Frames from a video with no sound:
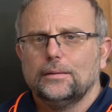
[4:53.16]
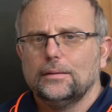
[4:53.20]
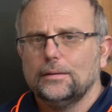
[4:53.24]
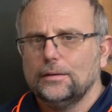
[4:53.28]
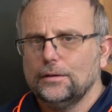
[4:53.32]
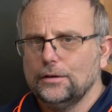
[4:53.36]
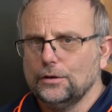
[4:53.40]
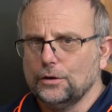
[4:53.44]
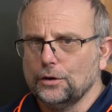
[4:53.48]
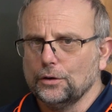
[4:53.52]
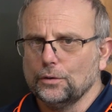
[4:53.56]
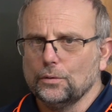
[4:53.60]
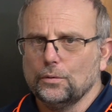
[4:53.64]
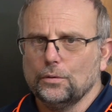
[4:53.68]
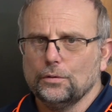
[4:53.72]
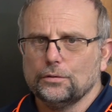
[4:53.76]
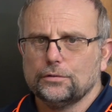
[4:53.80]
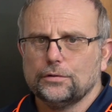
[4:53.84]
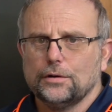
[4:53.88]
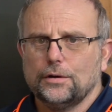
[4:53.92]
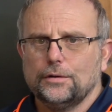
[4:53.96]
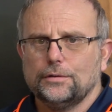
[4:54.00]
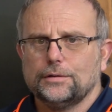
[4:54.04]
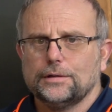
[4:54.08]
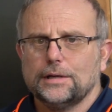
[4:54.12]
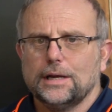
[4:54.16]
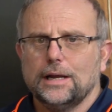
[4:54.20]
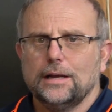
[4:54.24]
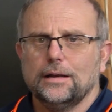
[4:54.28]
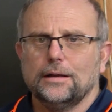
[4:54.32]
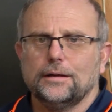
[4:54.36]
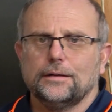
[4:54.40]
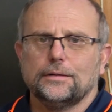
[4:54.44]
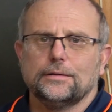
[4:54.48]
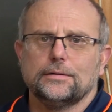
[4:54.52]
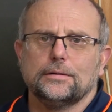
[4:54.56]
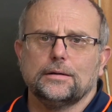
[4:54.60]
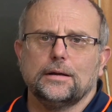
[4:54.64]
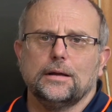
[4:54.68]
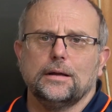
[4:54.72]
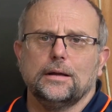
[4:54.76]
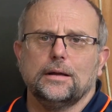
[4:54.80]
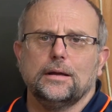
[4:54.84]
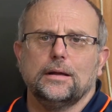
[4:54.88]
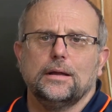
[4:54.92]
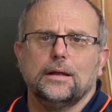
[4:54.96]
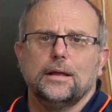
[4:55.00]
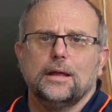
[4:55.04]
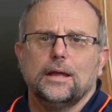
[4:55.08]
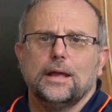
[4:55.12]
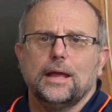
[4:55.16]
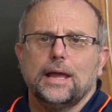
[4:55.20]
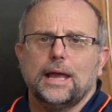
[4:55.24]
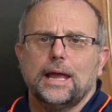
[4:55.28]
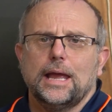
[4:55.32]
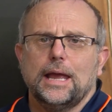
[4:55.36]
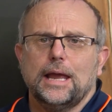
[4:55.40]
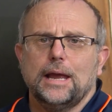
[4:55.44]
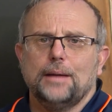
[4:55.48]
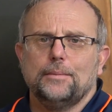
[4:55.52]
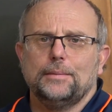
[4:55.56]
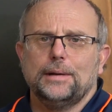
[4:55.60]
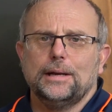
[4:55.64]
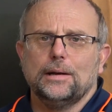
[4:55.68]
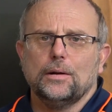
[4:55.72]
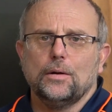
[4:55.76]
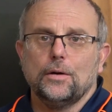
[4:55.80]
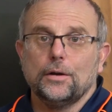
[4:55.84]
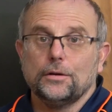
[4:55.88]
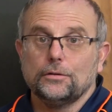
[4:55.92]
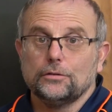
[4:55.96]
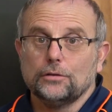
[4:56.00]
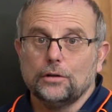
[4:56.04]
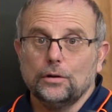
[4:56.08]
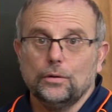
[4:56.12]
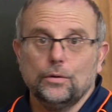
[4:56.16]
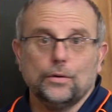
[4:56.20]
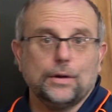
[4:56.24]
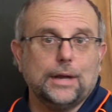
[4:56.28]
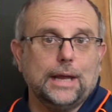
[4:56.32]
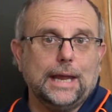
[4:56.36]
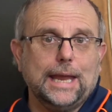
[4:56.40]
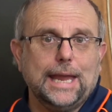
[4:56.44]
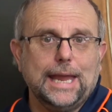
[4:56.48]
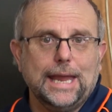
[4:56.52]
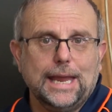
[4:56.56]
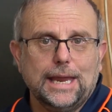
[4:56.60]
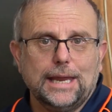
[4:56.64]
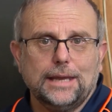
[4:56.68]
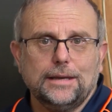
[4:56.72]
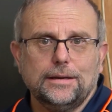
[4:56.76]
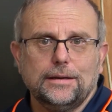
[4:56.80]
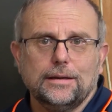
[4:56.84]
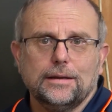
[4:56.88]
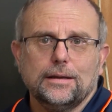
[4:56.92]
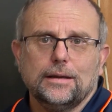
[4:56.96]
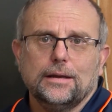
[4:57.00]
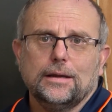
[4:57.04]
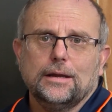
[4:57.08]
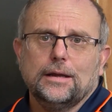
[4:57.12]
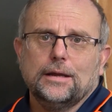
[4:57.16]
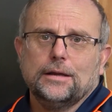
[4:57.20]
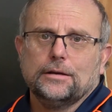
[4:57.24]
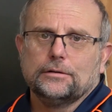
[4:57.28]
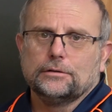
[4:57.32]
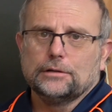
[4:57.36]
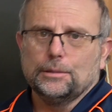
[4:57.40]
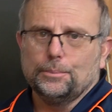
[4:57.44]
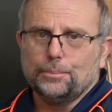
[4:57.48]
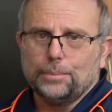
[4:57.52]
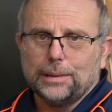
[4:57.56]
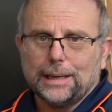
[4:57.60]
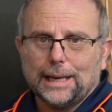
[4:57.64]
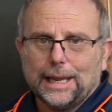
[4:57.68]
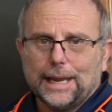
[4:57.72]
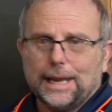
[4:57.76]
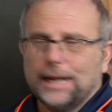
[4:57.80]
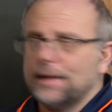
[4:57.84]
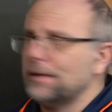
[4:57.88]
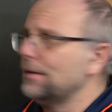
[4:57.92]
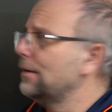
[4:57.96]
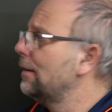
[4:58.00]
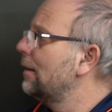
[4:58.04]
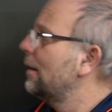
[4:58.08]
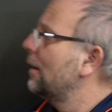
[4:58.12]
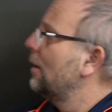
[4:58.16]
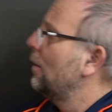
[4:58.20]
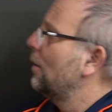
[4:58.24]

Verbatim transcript: You can also tell it uh, how many lines to look ahead, to plan